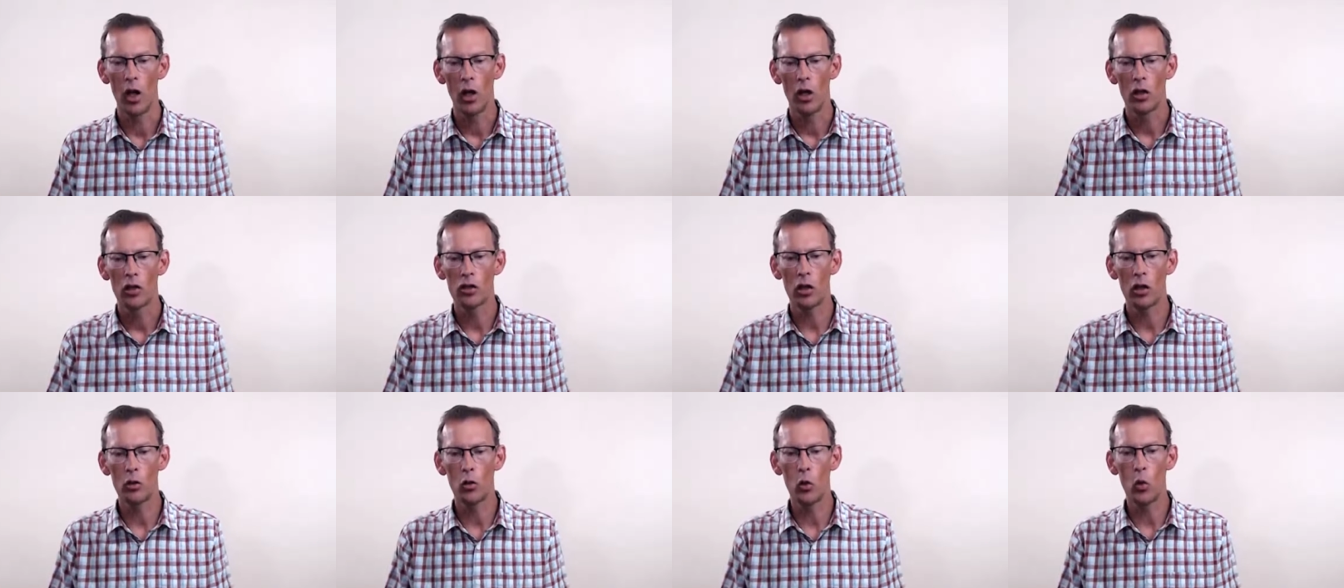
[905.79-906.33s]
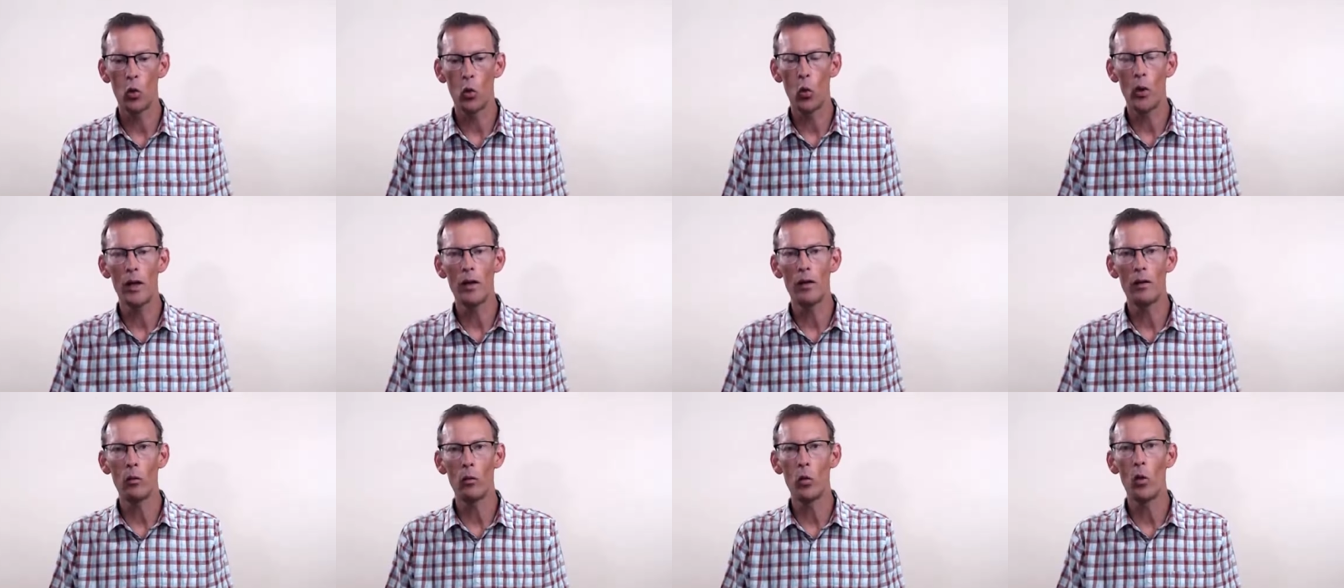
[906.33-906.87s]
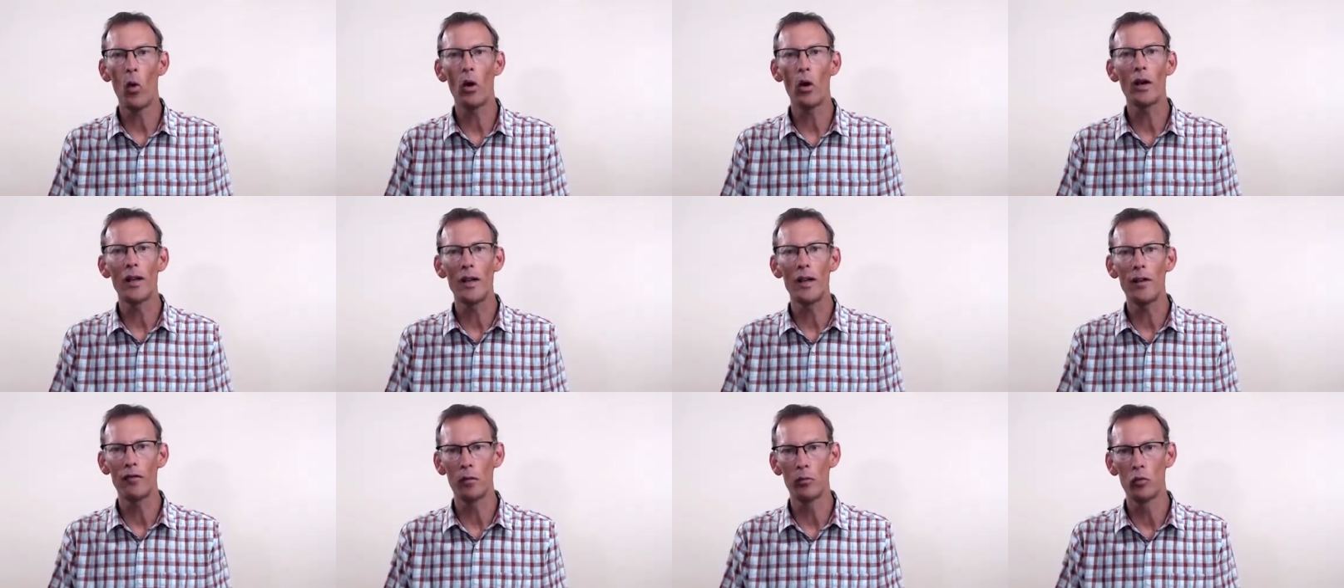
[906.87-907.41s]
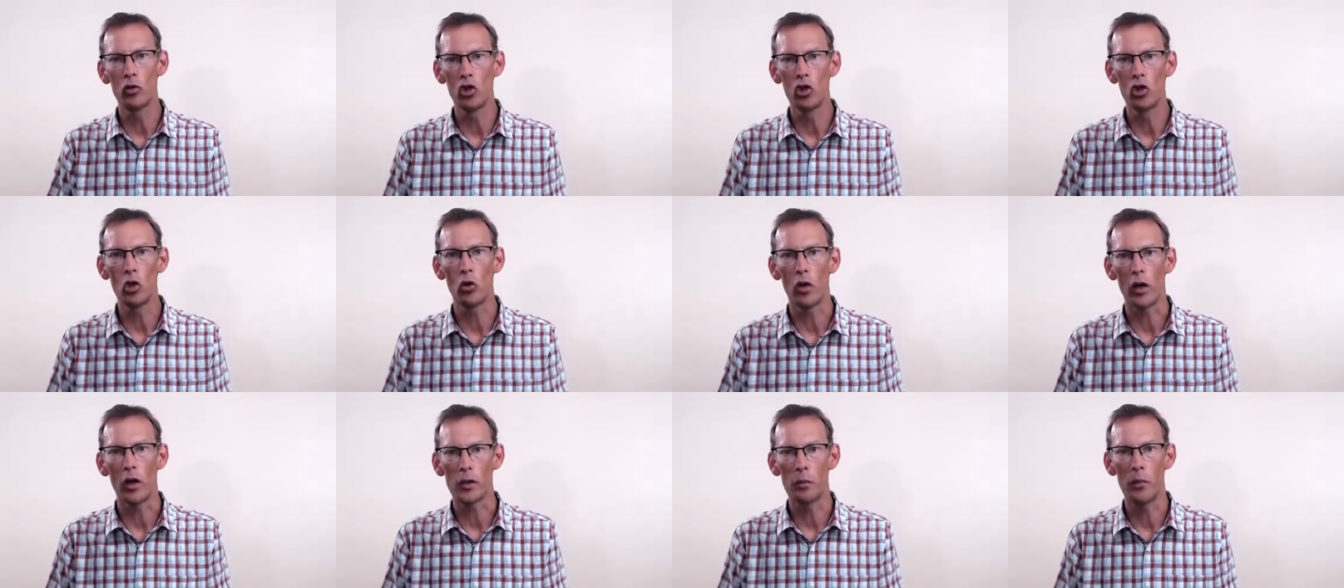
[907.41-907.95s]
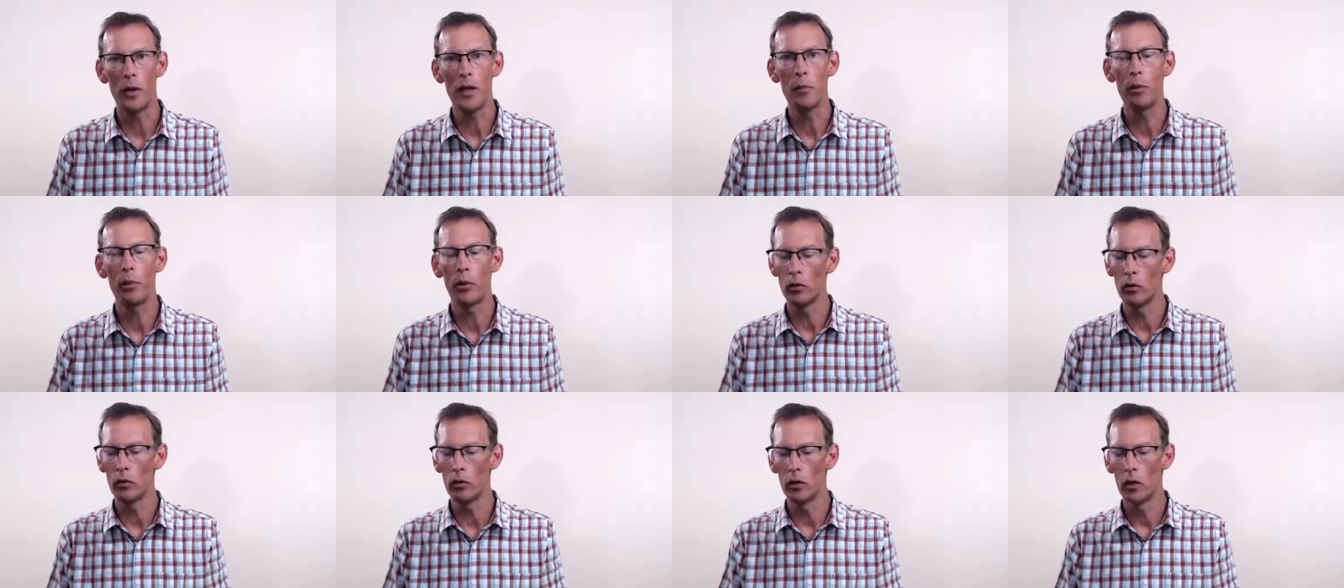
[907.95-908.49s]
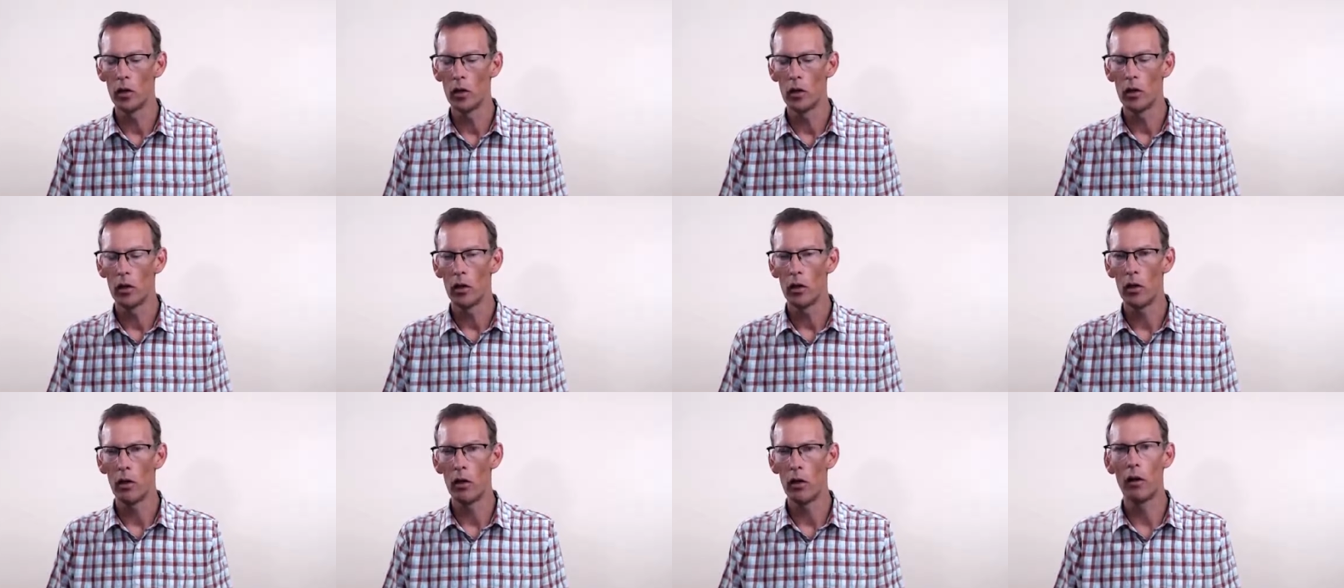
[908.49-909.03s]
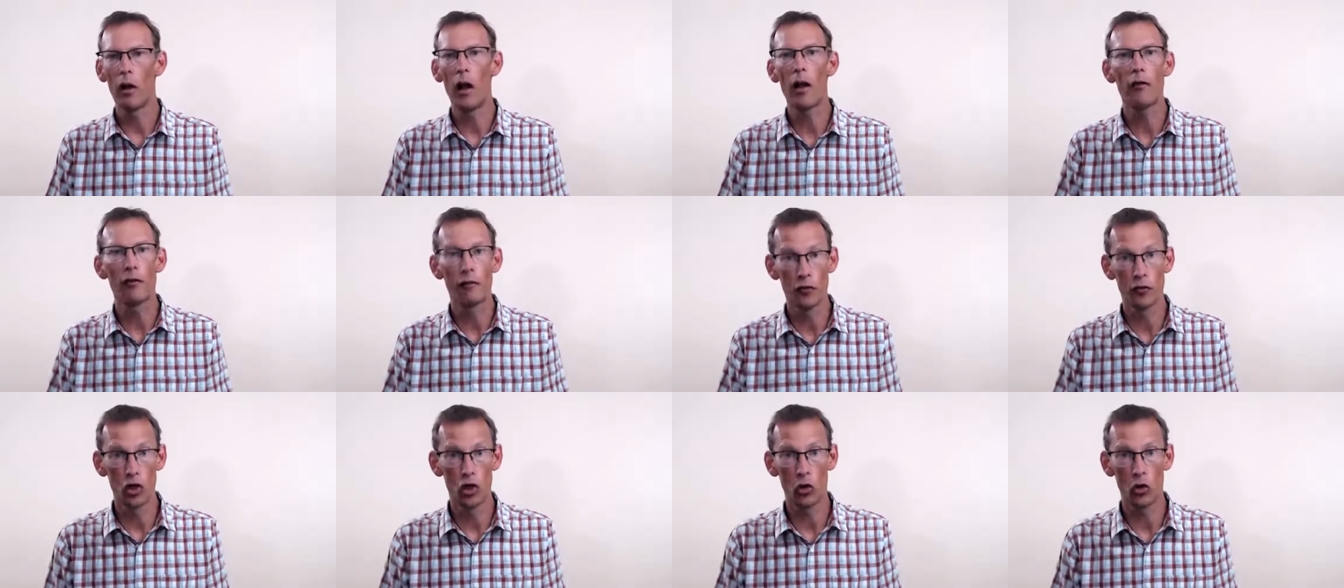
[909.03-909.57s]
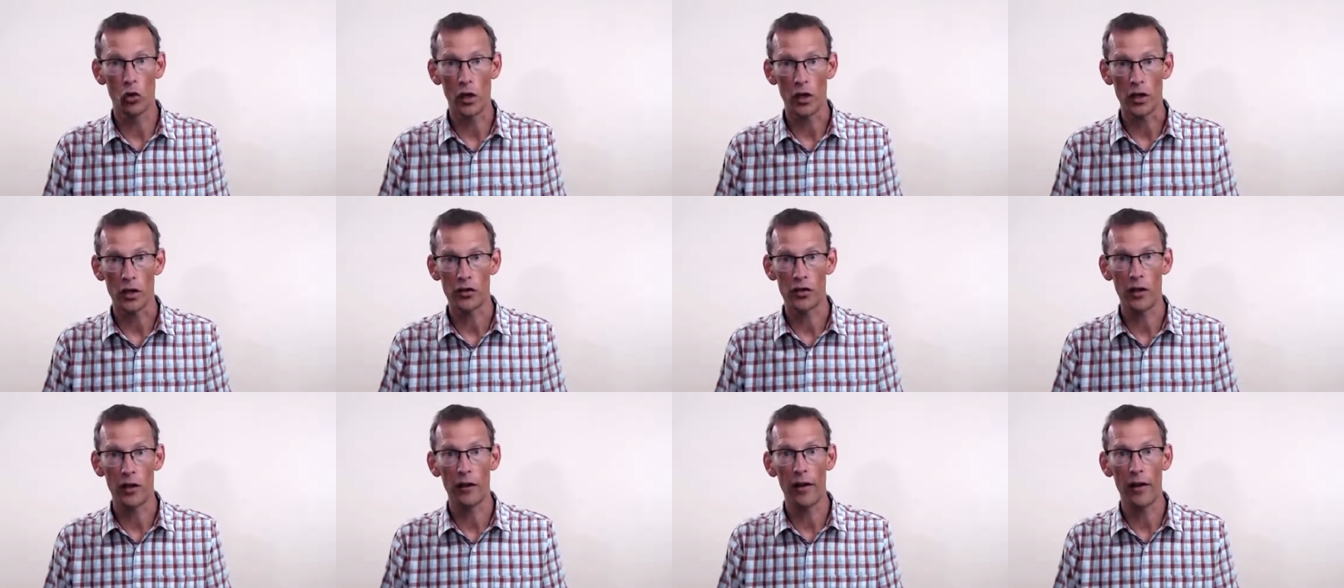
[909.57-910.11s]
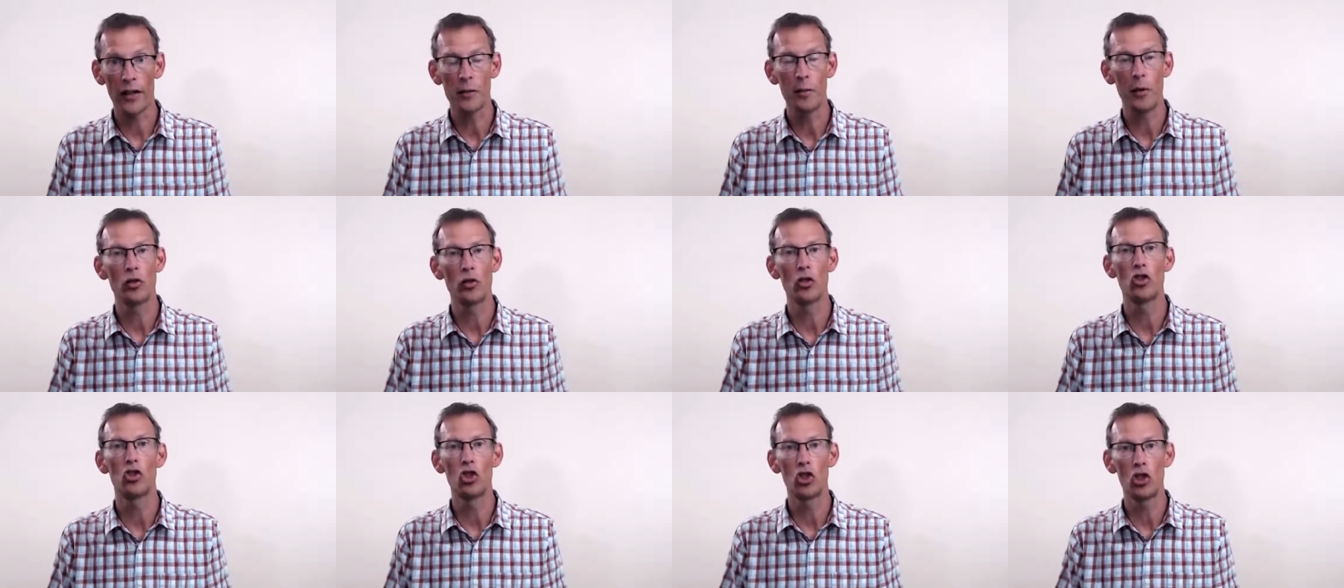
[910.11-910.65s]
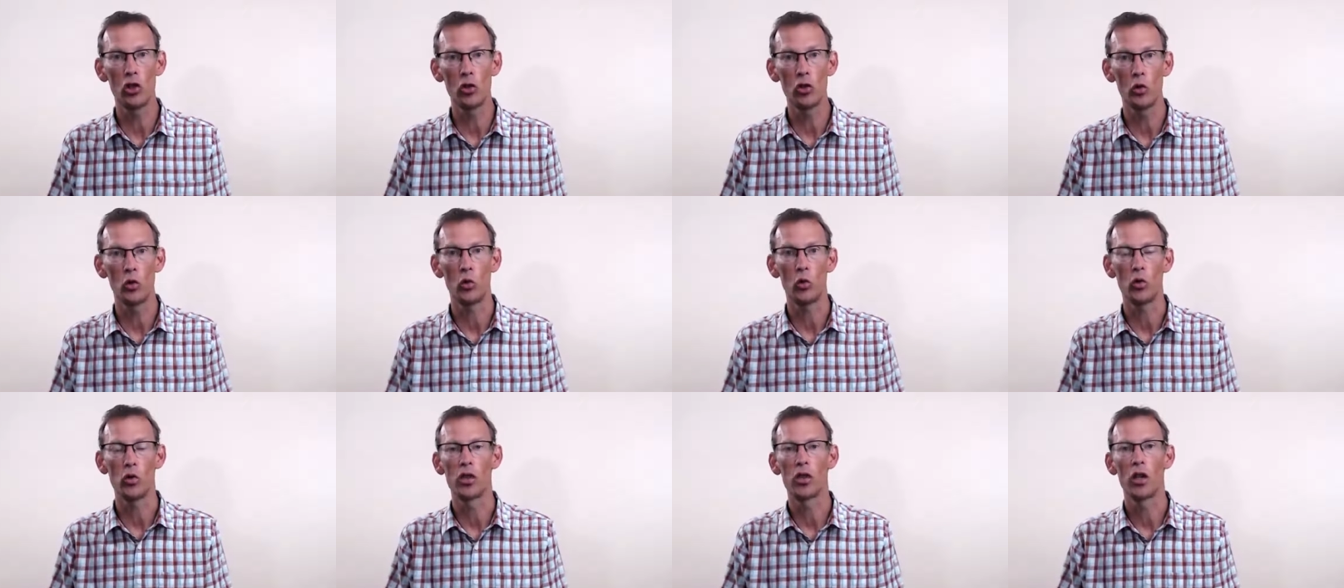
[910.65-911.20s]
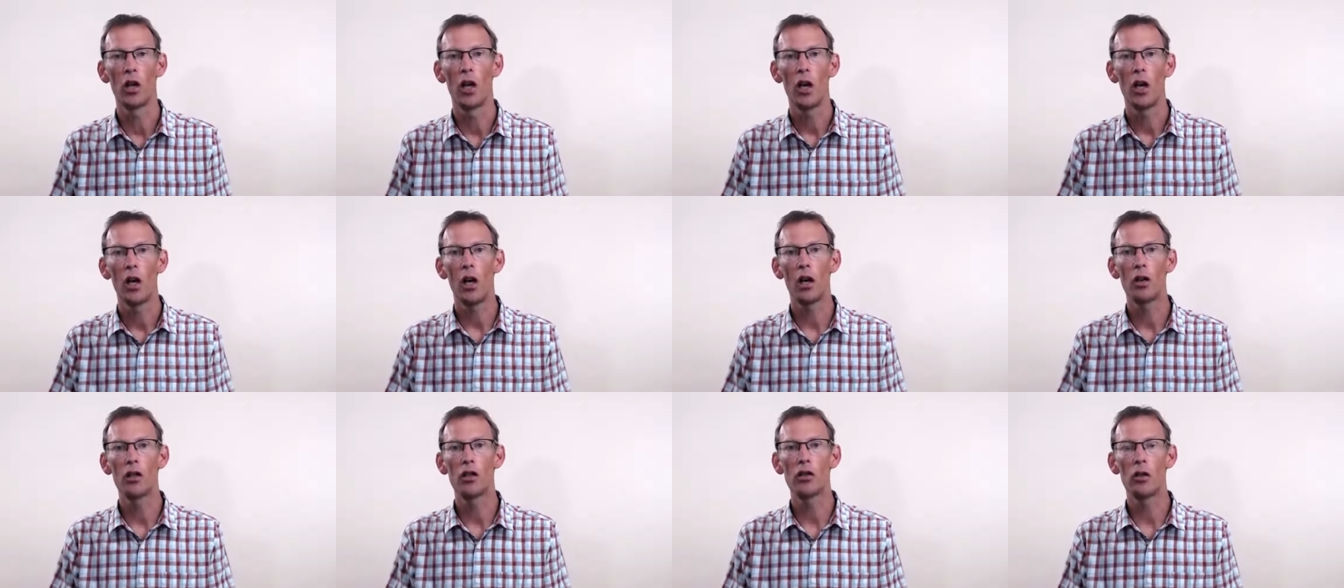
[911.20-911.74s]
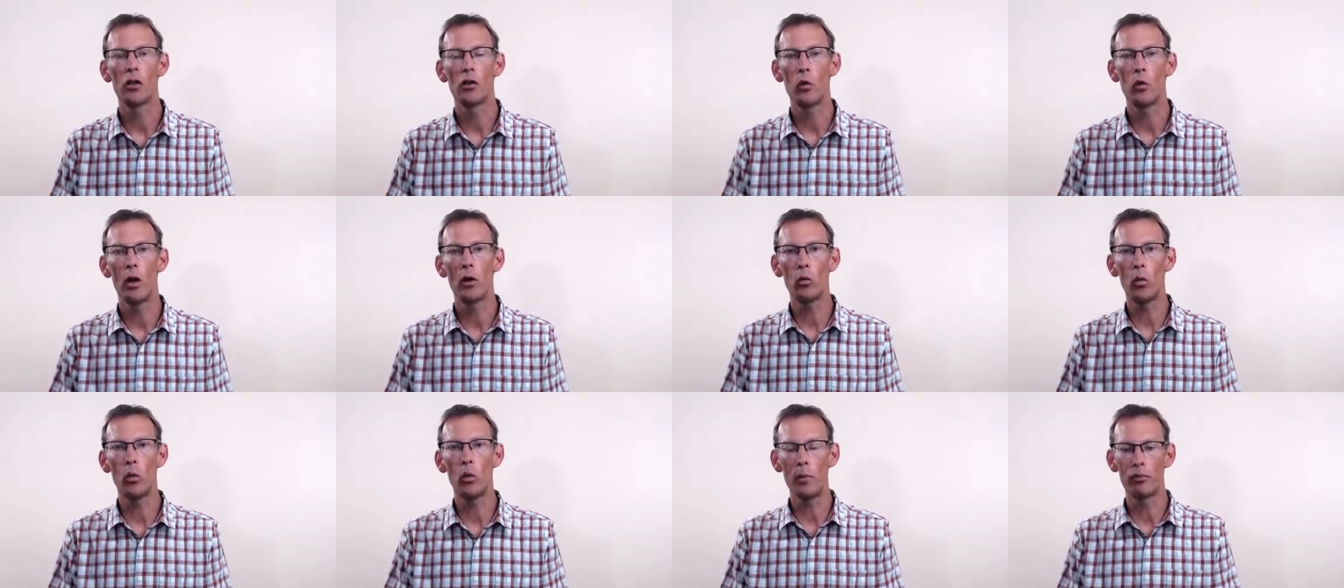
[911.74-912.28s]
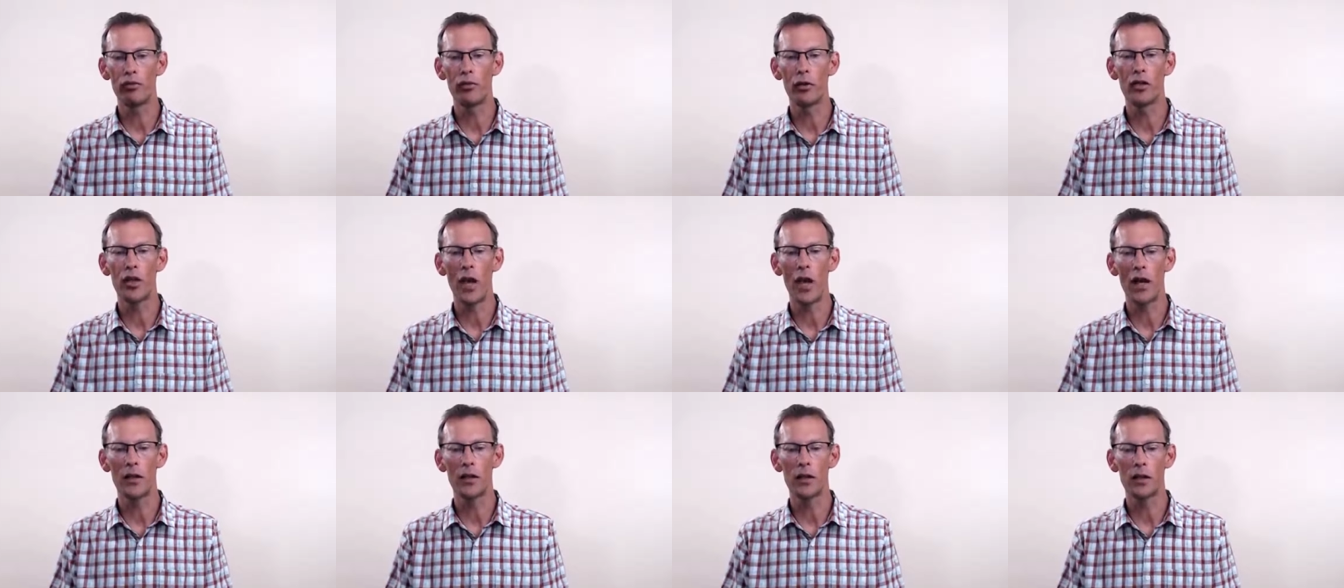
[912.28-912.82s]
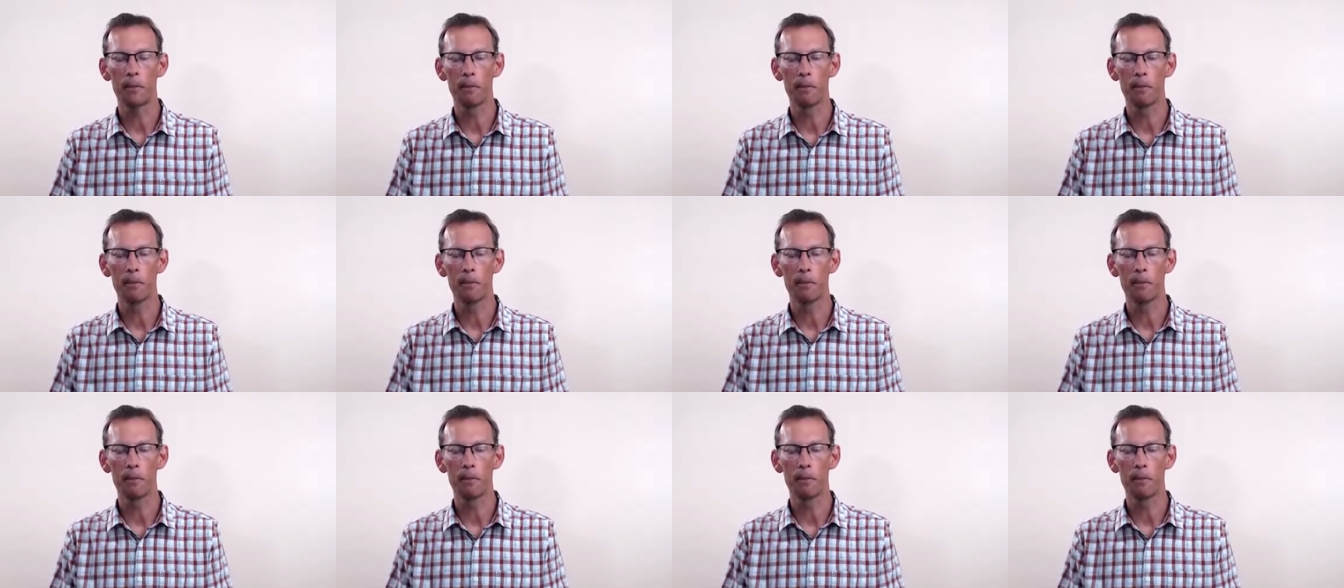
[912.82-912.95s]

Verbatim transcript: So we, we want to give them choice. People love choice, they like to be able to choose. And so when we present